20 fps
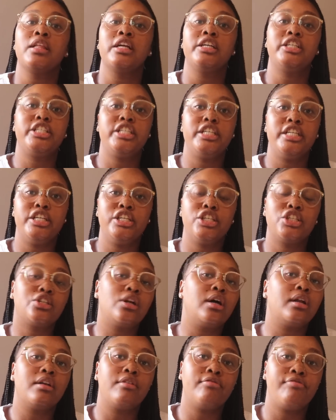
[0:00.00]
She
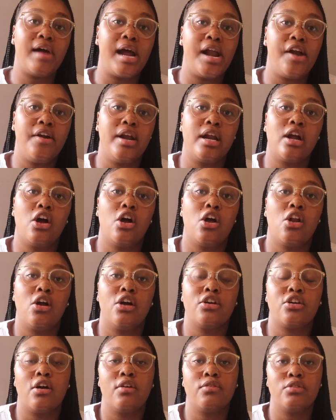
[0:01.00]
started firing a
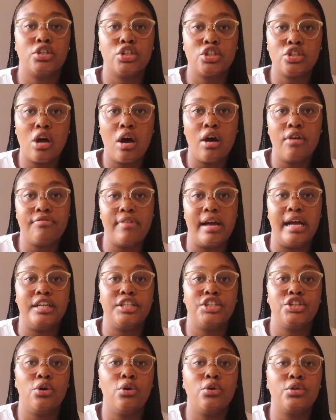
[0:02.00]
lot of the staff
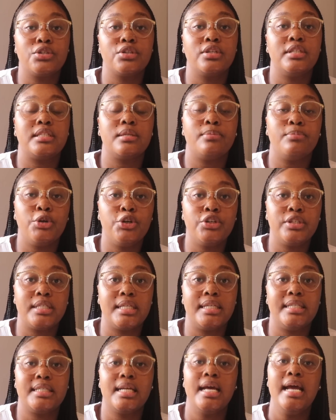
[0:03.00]
and she also
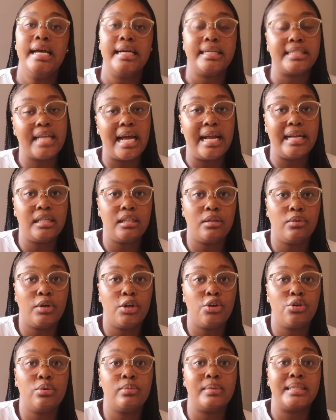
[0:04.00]
demoted
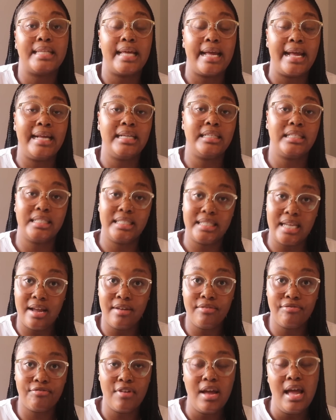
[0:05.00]
Tandiwe, who was head
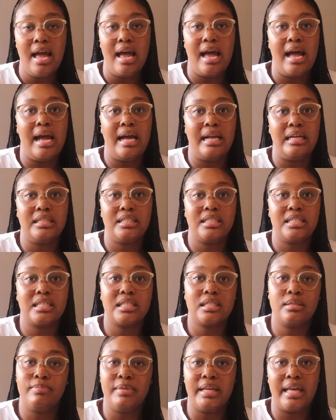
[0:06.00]
chef, and she
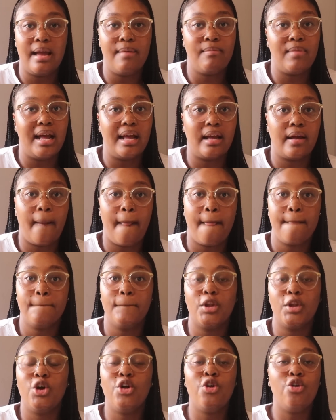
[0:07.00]
just became like
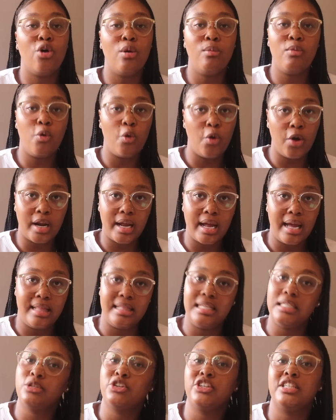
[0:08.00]
a normal worker, and
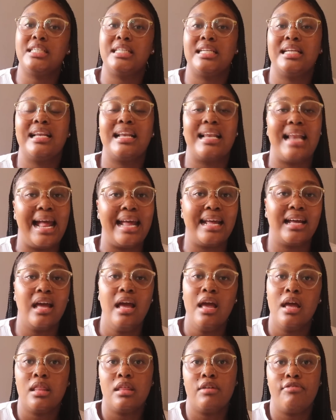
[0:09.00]
that's because she didn't like
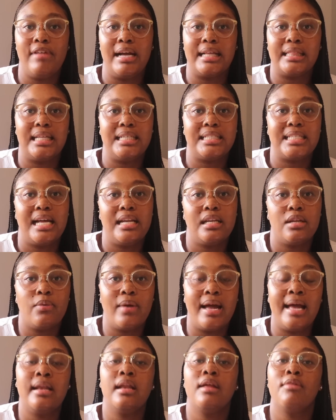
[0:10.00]
the fact that Tandiwe
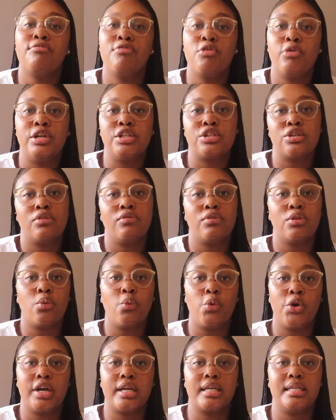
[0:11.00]
had influence over the
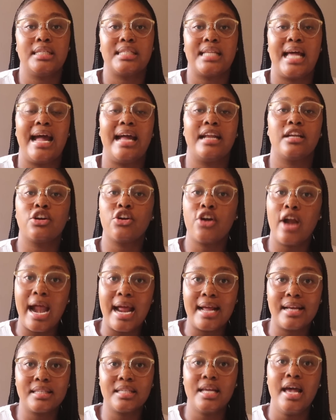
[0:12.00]
workers at
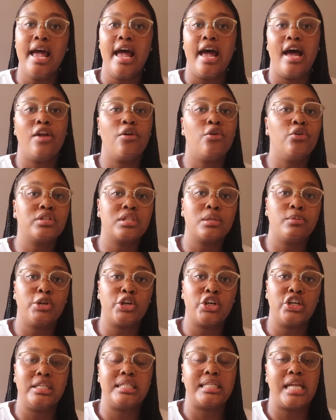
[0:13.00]
Cranks, and also
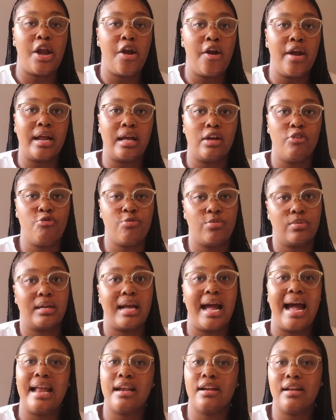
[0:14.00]
because Eric
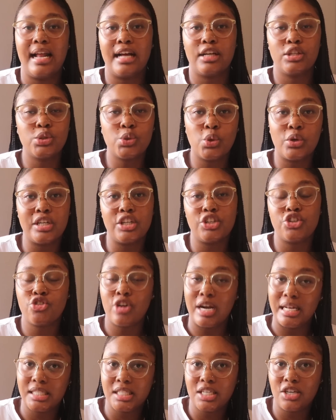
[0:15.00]
kind of like sort of
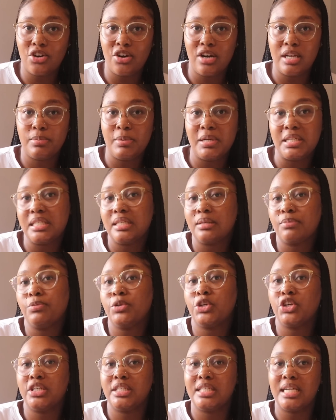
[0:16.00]
trusted her, especially
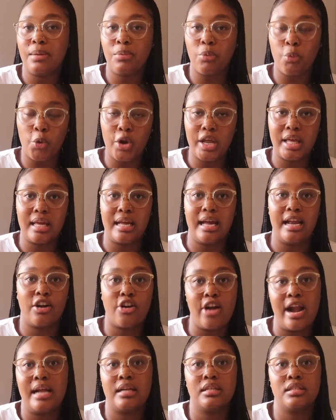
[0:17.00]
because she had been working at
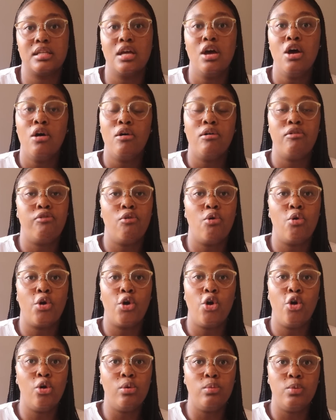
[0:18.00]
Cranks
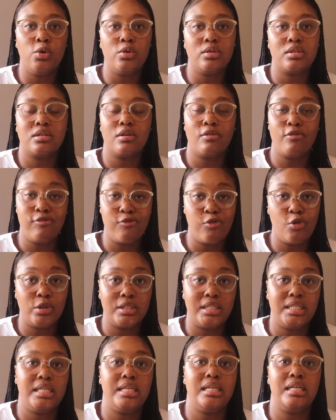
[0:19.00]
for almost
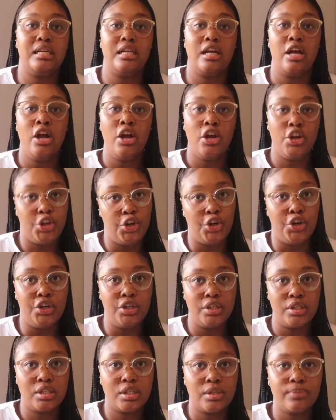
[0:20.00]
fourteen
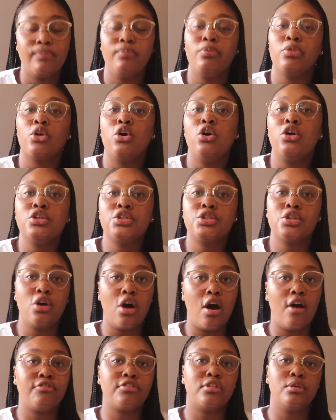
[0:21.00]
years. Also,
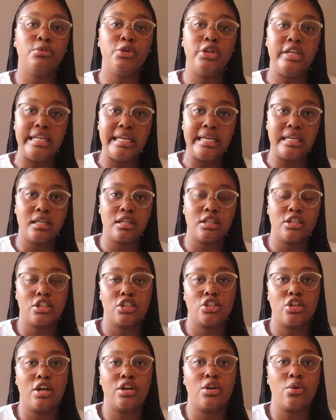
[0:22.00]
after Monique
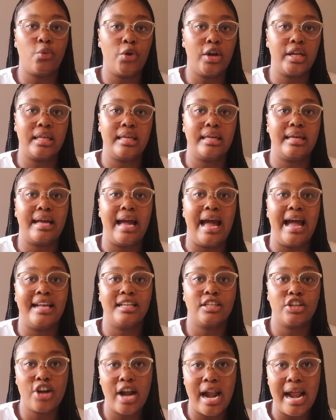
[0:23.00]
started working
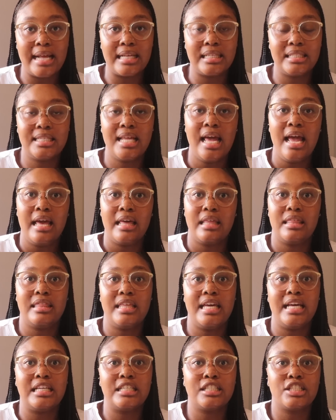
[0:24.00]
at Cranks,
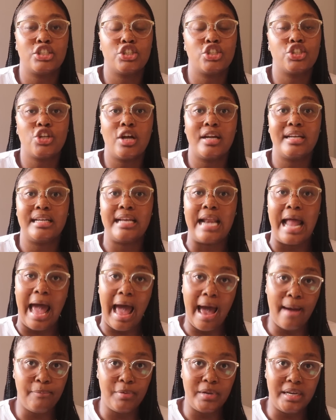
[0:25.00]
things started
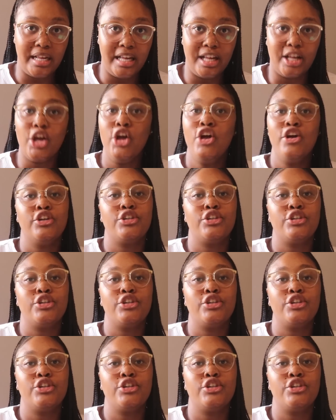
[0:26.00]
happening.